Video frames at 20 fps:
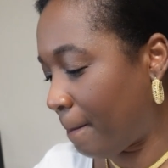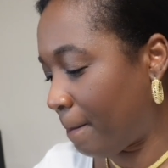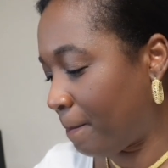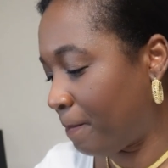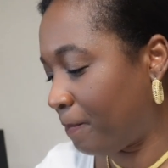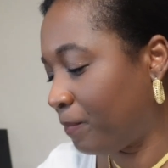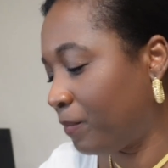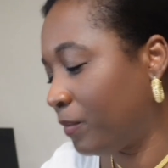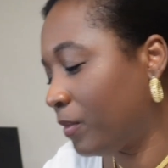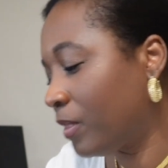
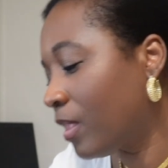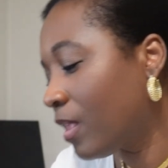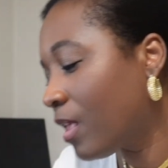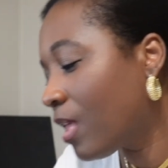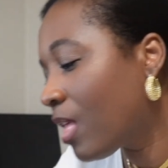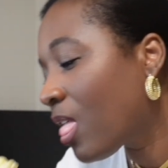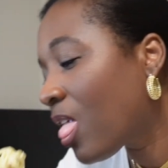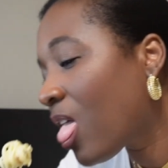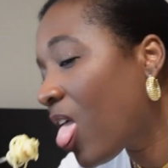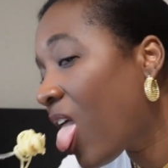
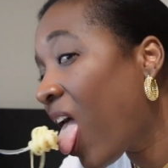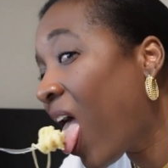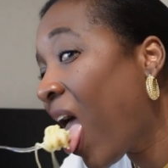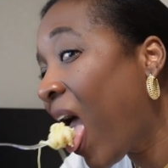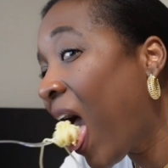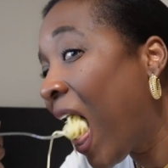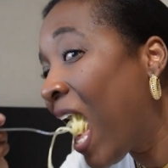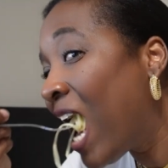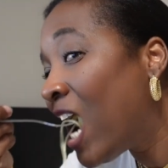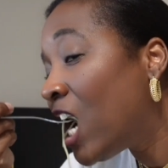
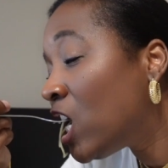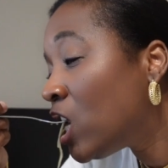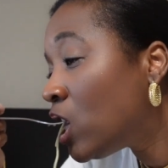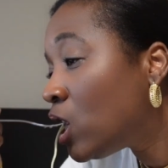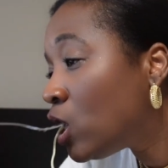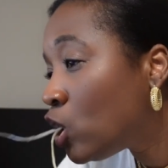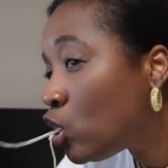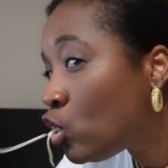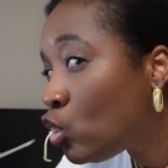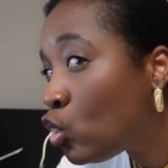
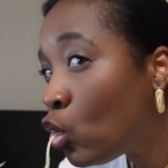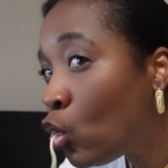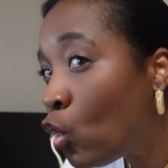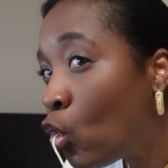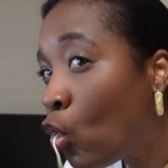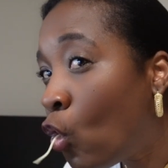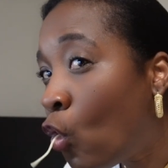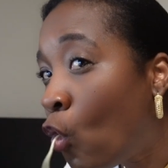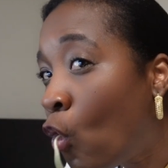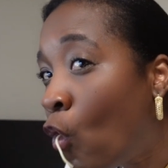
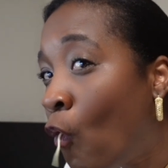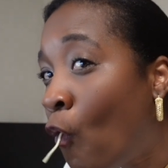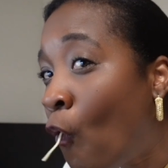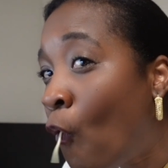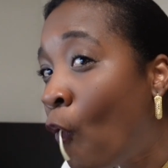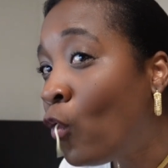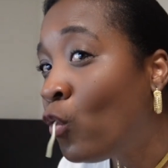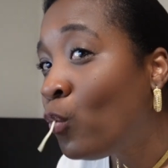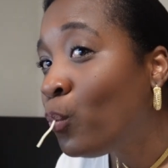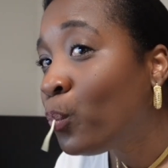
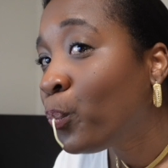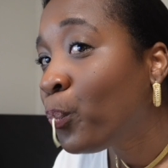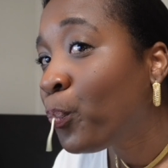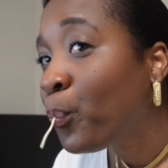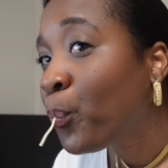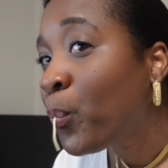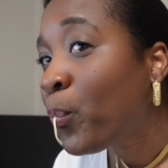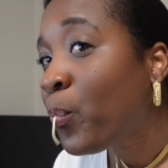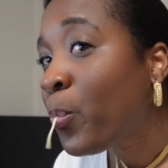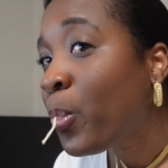
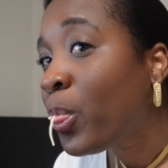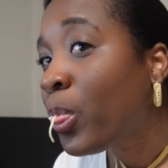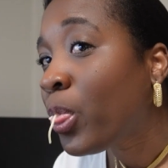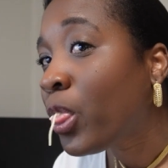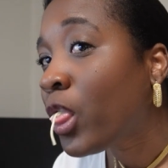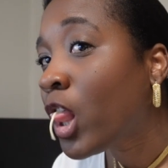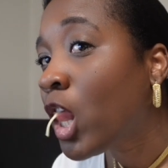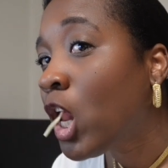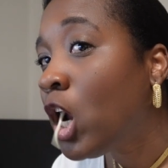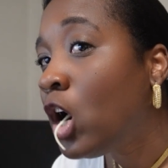
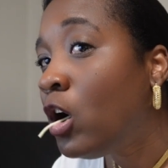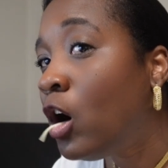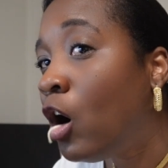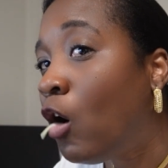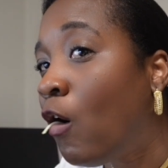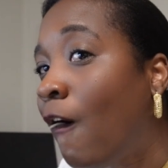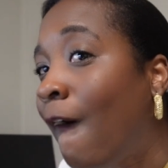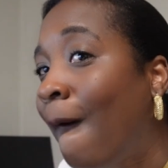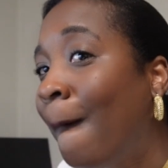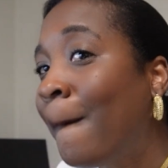
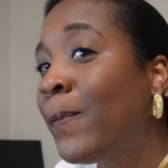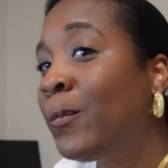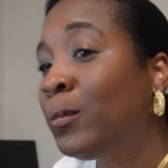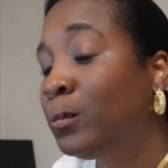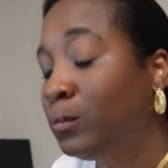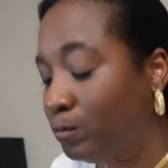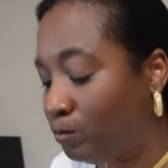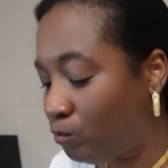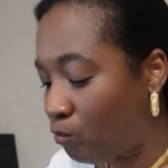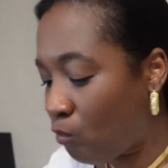
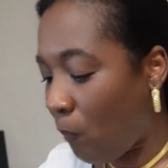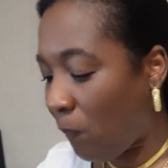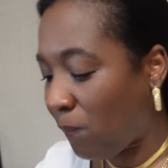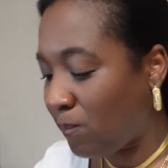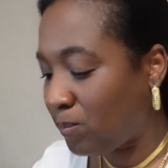Nothing is said.